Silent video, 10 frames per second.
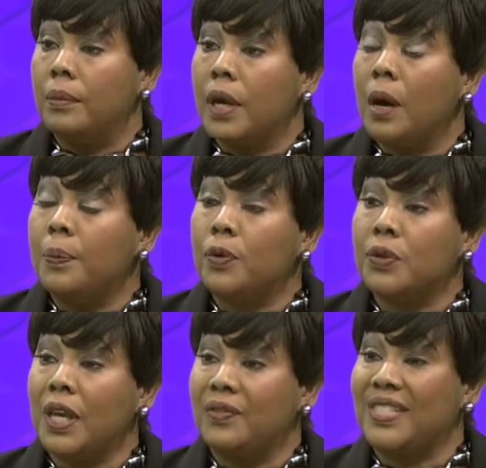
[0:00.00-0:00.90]

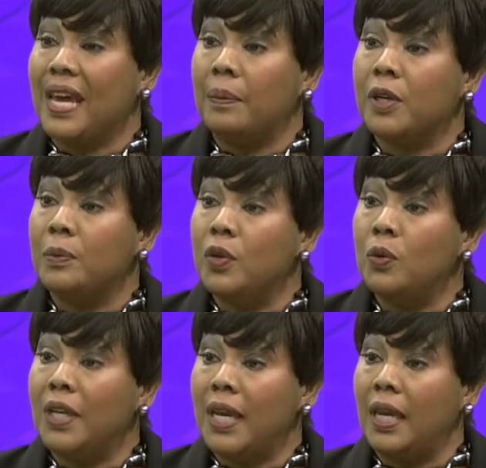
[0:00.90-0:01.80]
couples have stopped
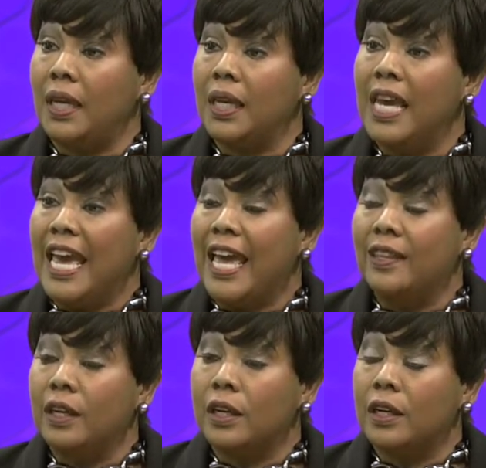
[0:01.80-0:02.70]
communicating, and
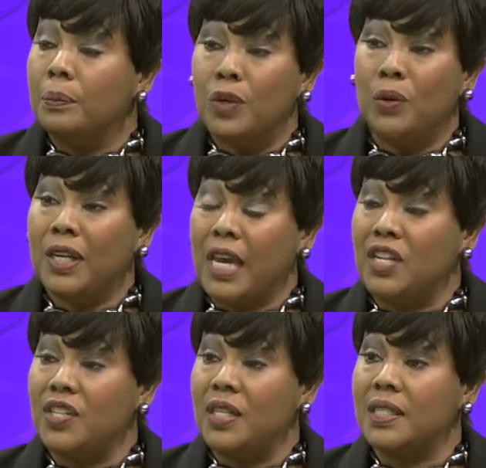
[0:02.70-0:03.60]
the
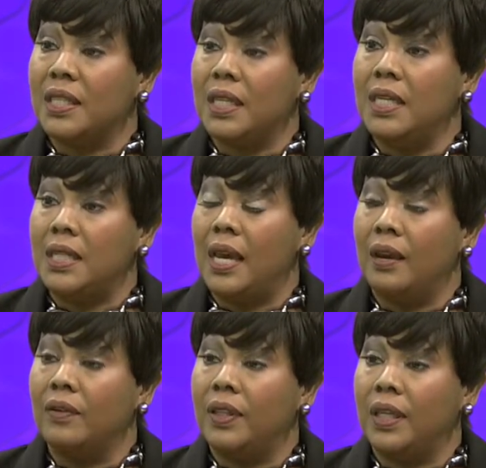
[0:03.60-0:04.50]
communication is the key to
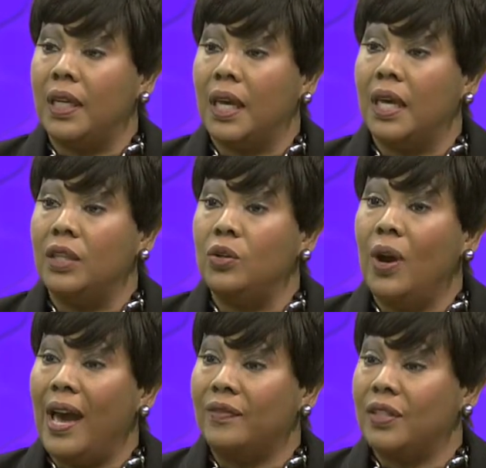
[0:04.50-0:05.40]
everything, and you
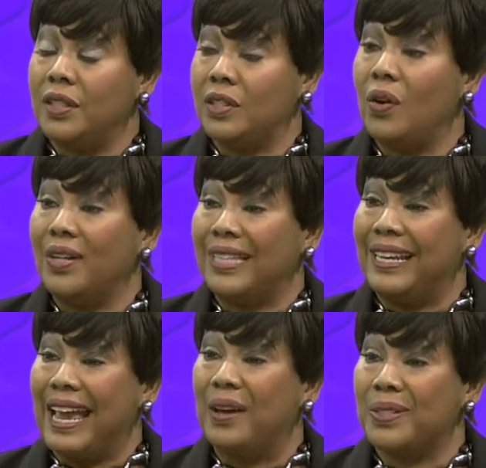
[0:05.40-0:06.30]
have to start
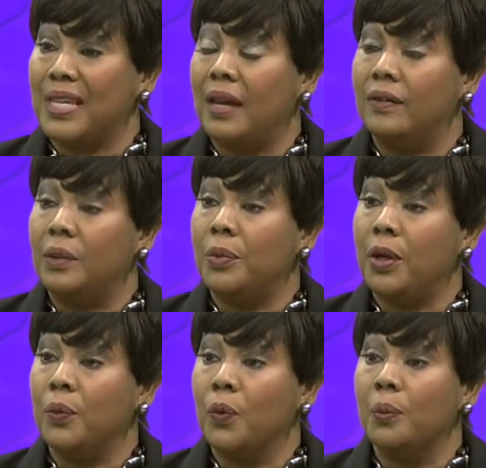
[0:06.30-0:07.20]
that outside of the
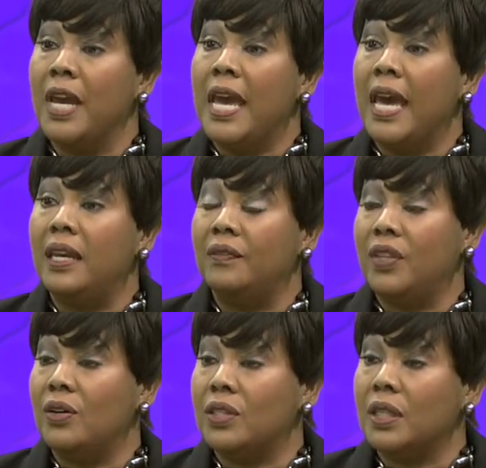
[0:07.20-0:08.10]
bedroom. And if
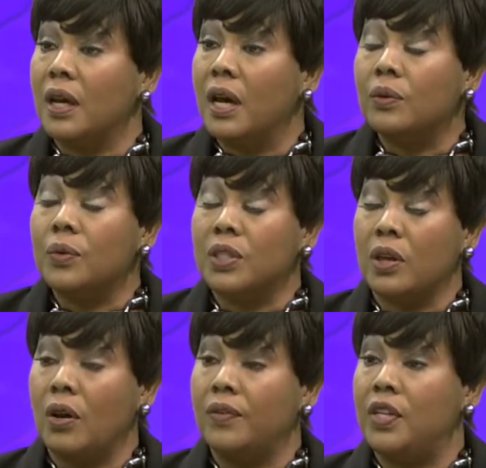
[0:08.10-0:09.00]
there's
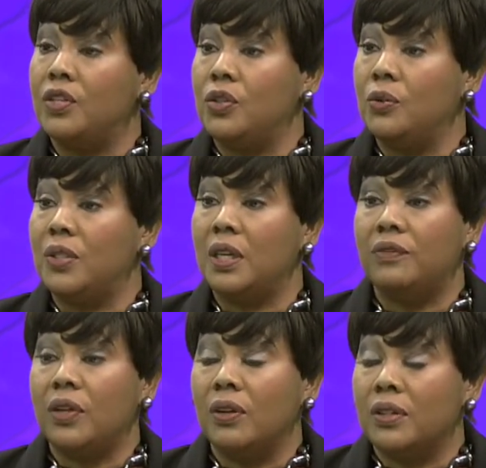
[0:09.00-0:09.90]
unresolved issues,
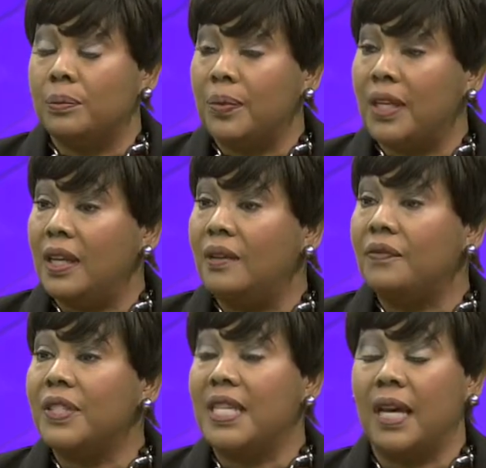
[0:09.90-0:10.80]
if there's been
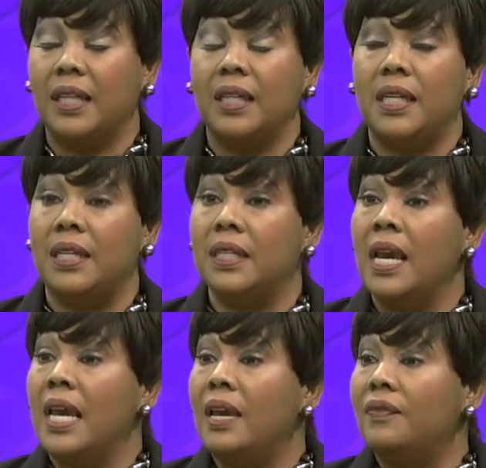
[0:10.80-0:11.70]
infidelities,
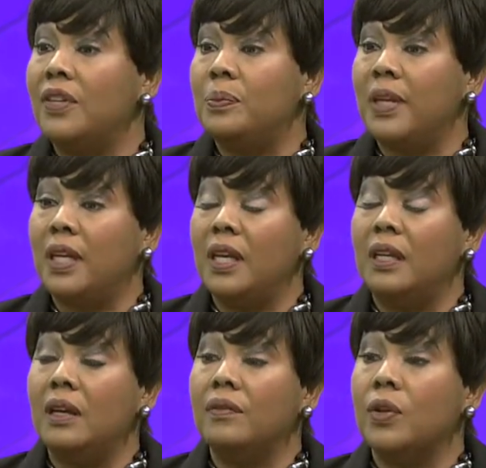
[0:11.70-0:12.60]
if it's been
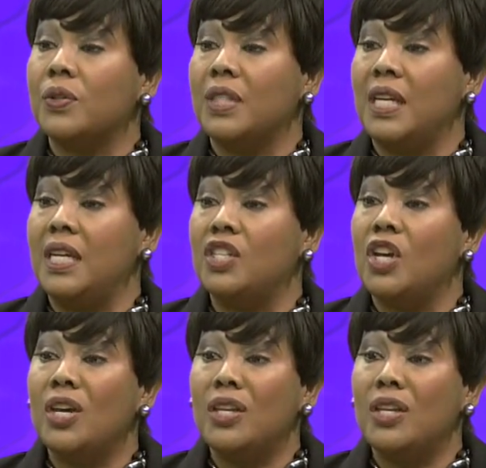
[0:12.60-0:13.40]
any of those things,